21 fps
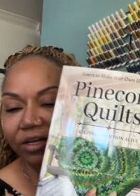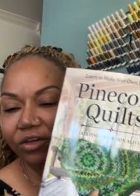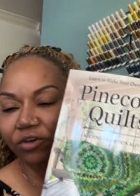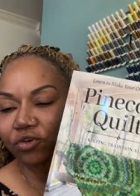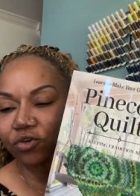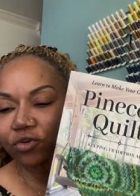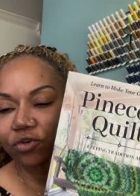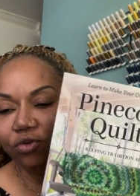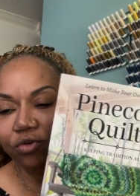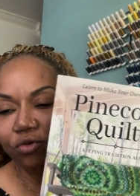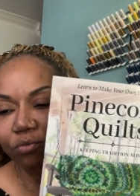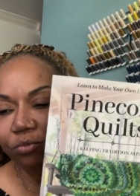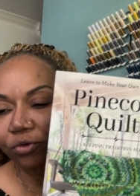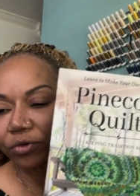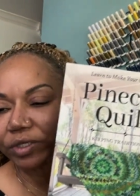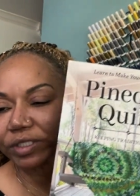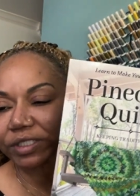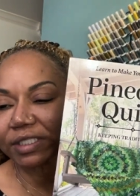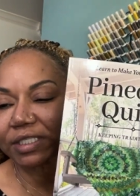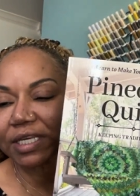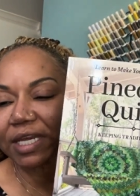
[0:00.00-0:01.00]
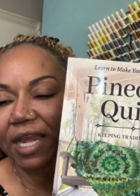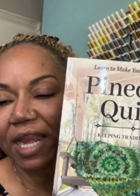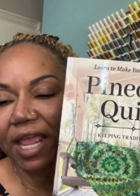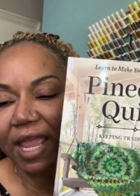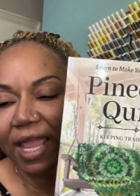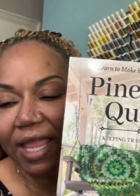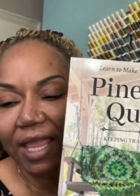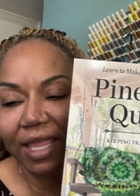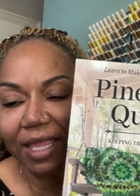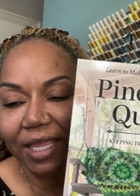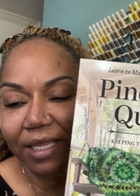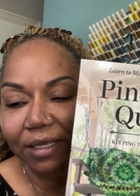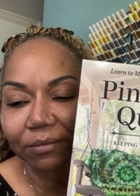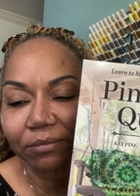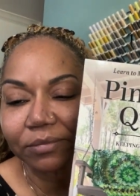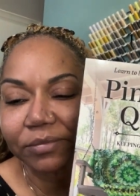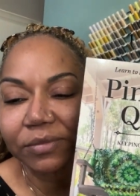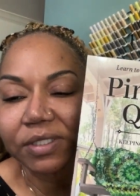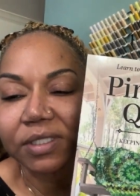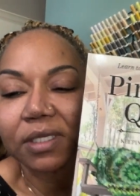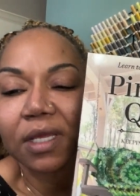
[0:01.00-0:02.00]
numerous
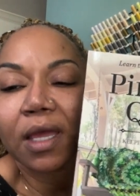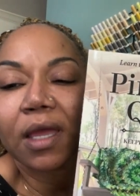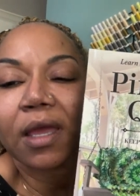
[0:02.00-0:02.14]
names